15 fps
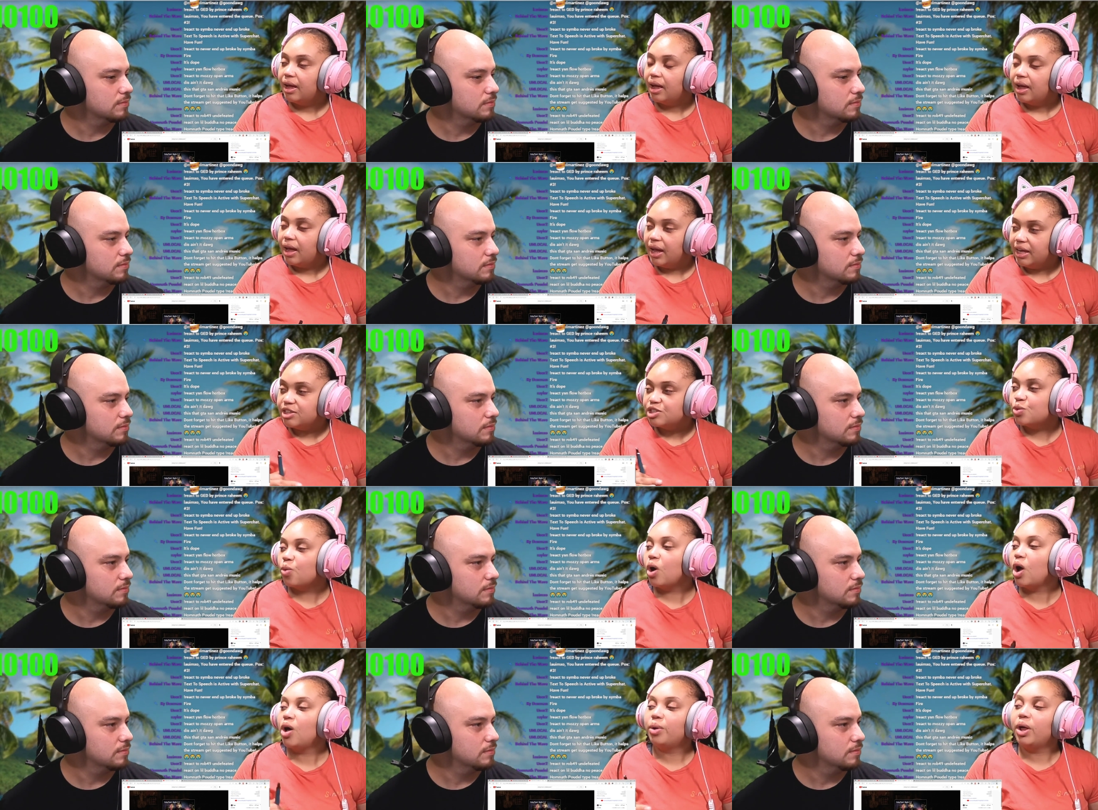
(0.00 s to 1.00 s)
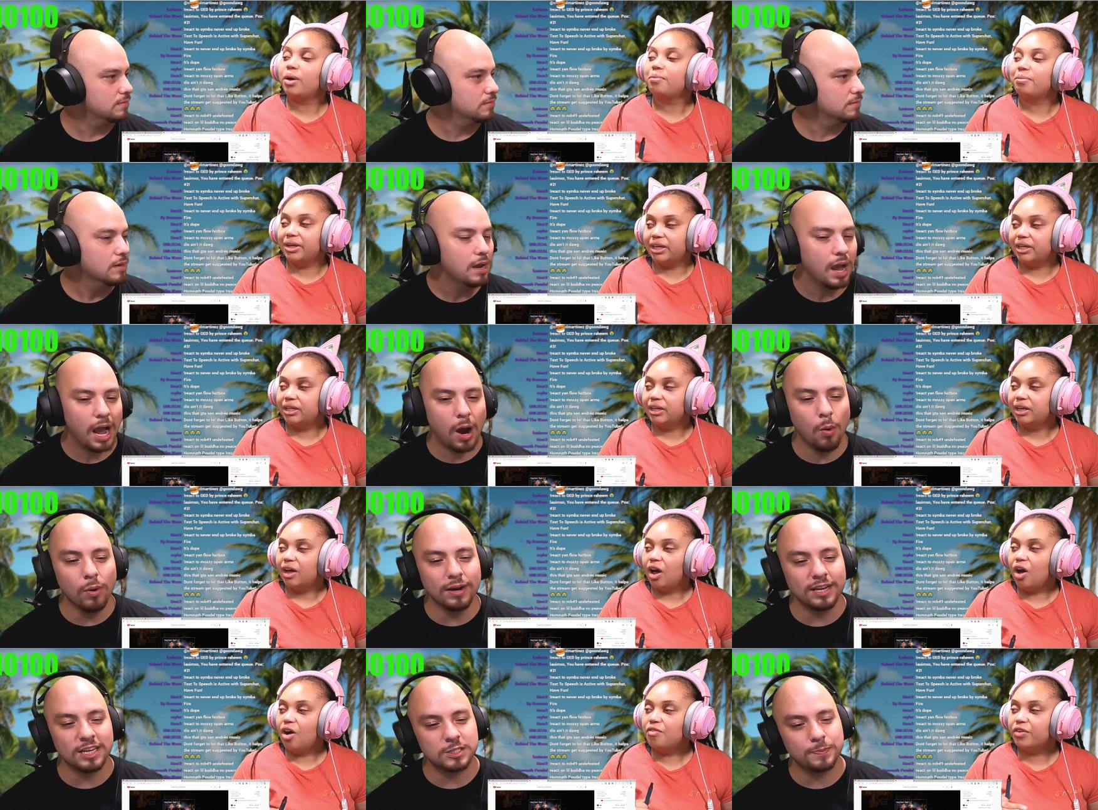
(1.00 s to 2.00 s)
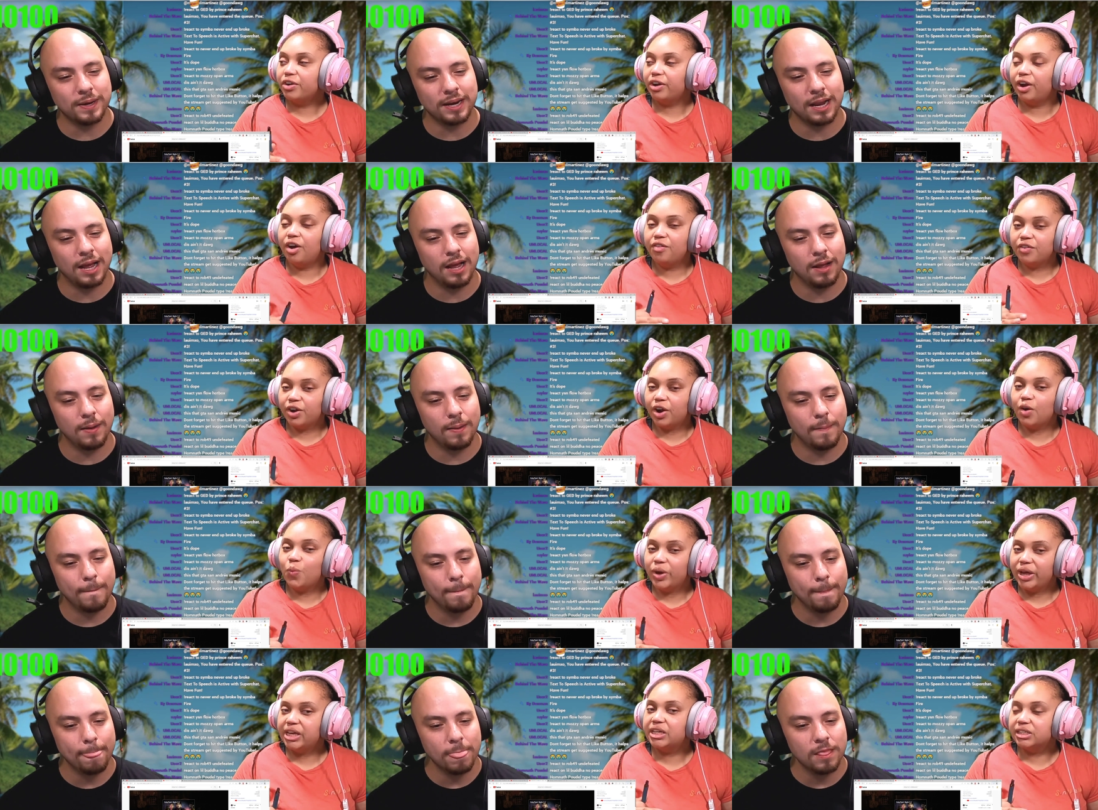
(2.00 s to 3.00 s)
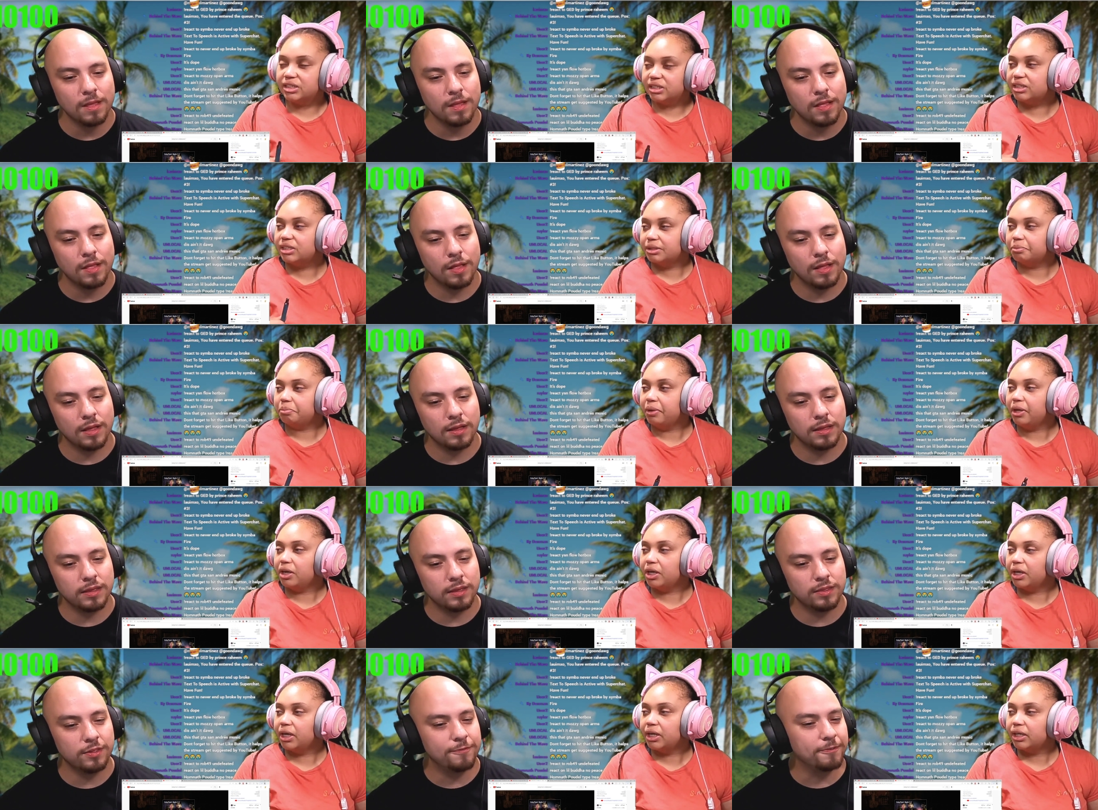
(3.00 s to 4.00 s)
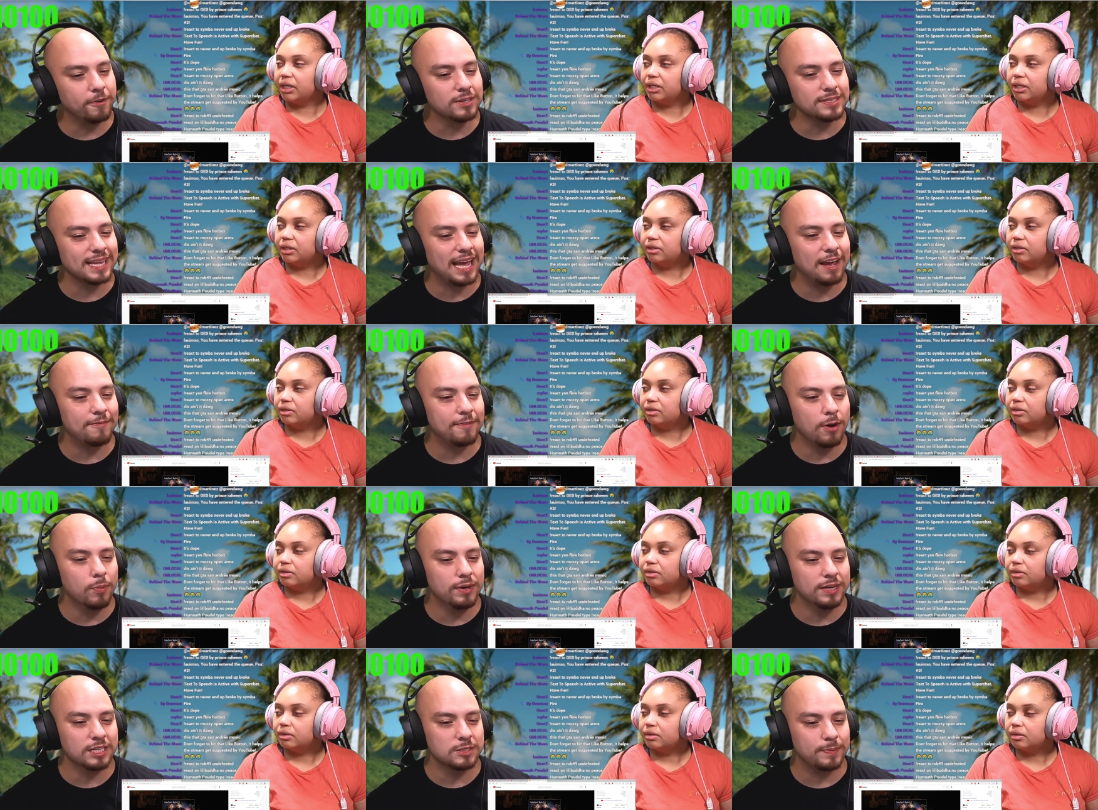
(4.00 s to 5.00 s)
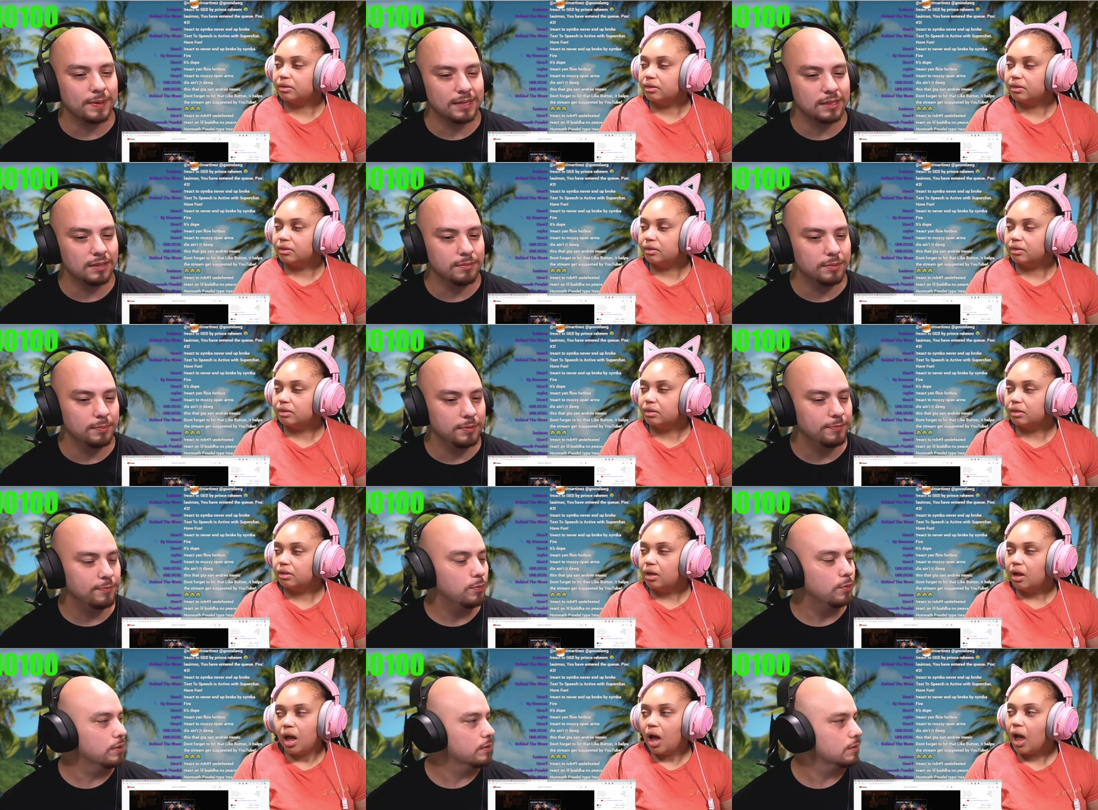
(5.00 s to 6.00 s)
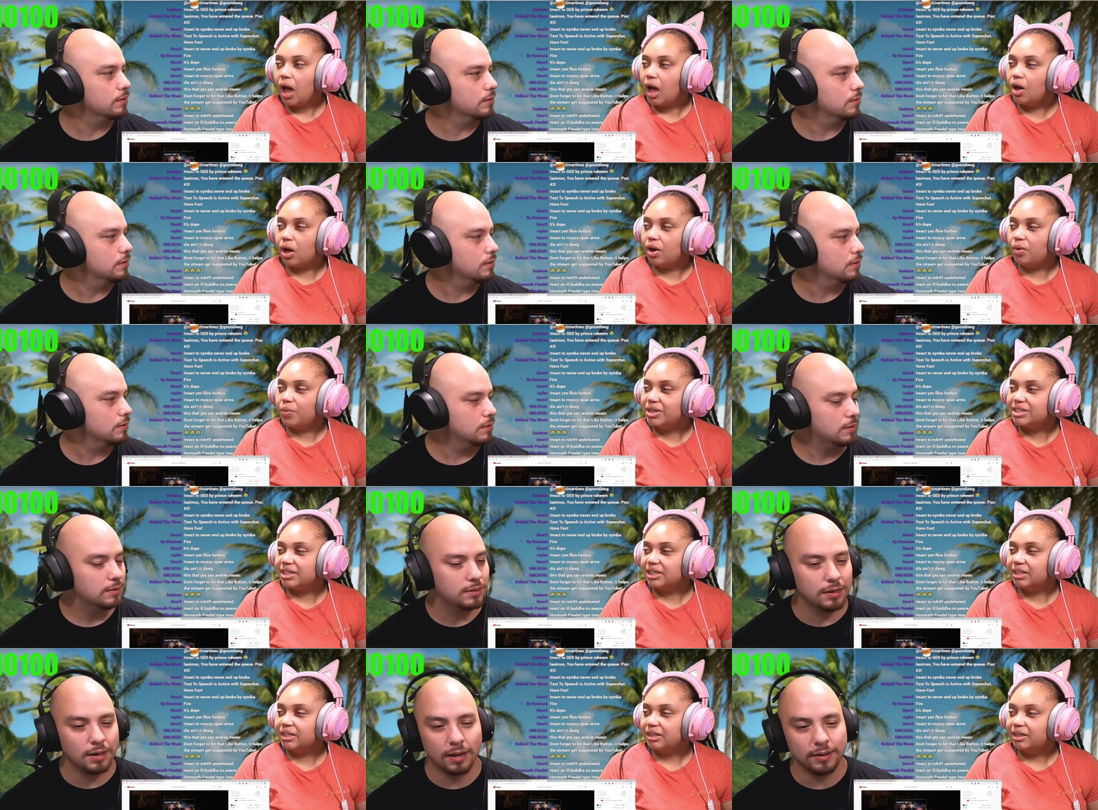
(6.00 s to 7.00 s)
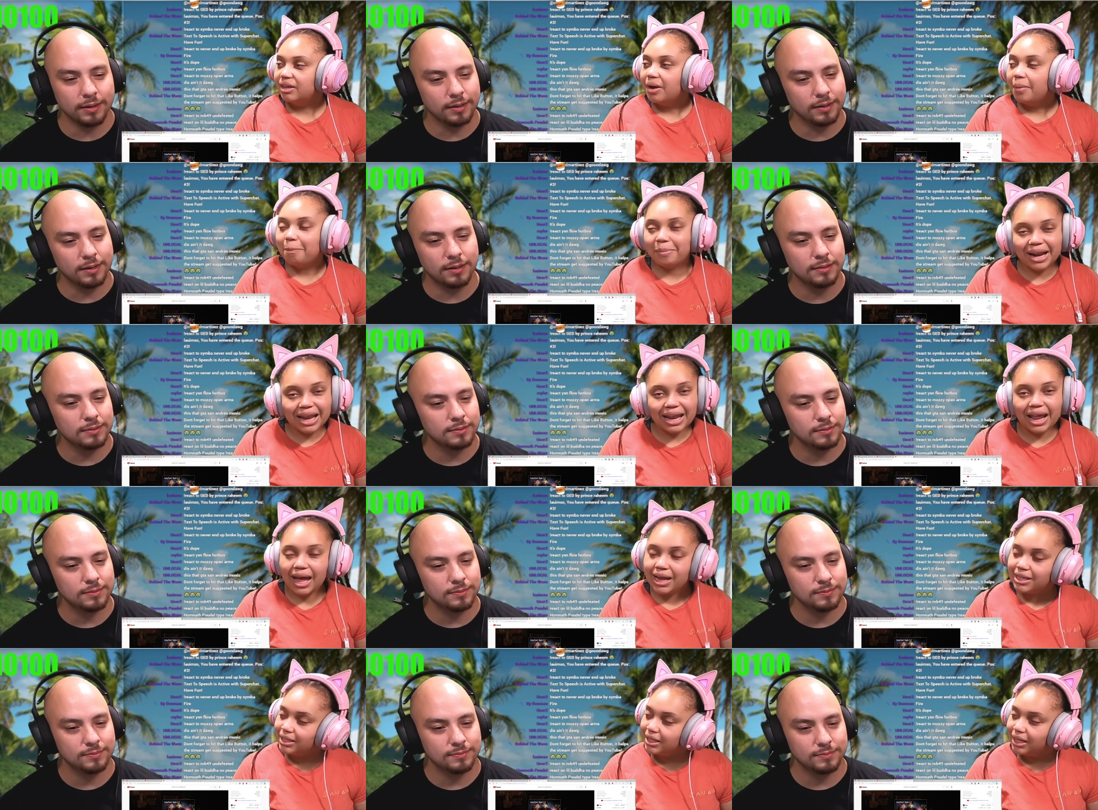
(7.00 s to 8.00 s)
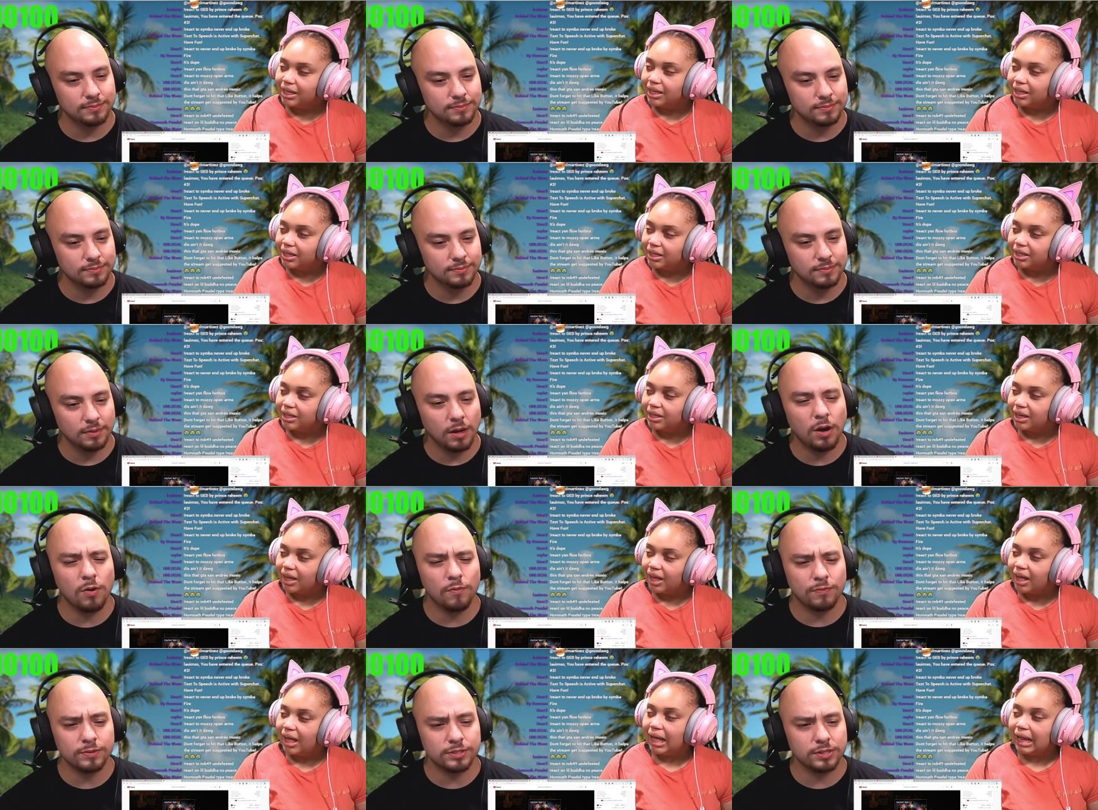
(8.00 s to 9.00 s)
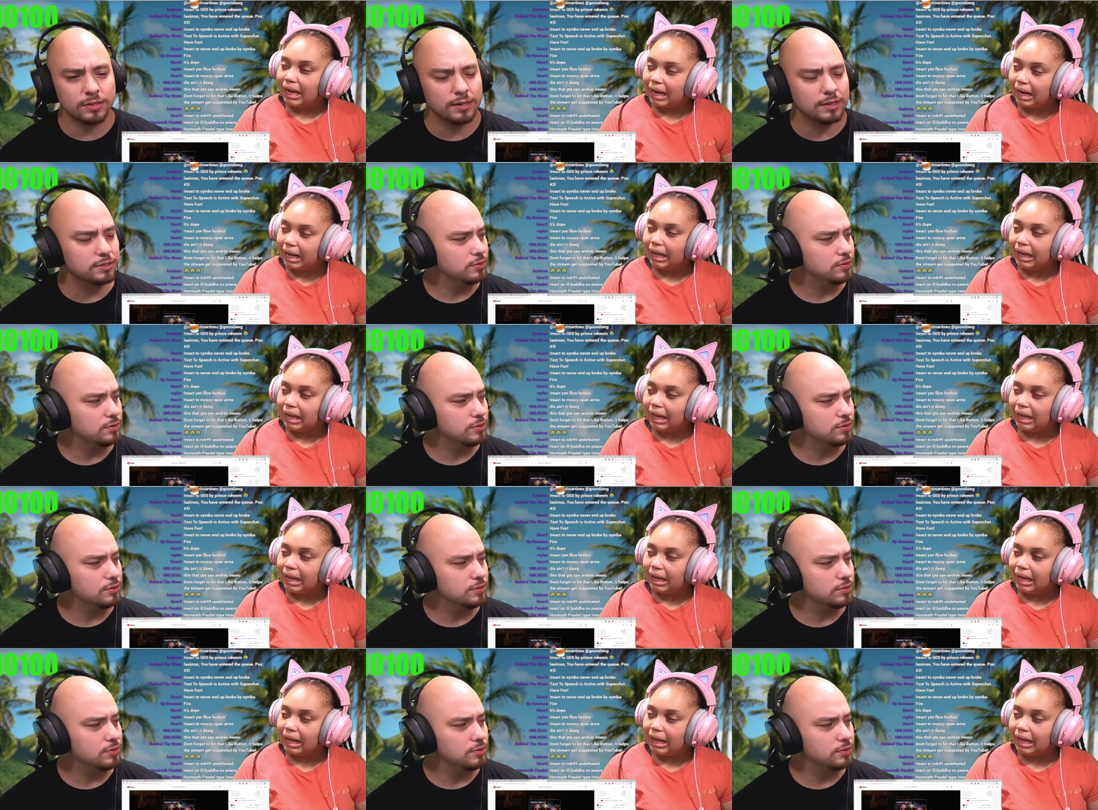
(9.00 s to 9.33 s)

Speaker 1: it's grown on me. I wouldn't over expect... over a week's
Speaker 2: Period. The first half, I wouldn't expected them to be foreign.
Speaker 1: I, I wasn't. No, no, no. But I liked it.
Speaker 2: Oh, for sure. I, I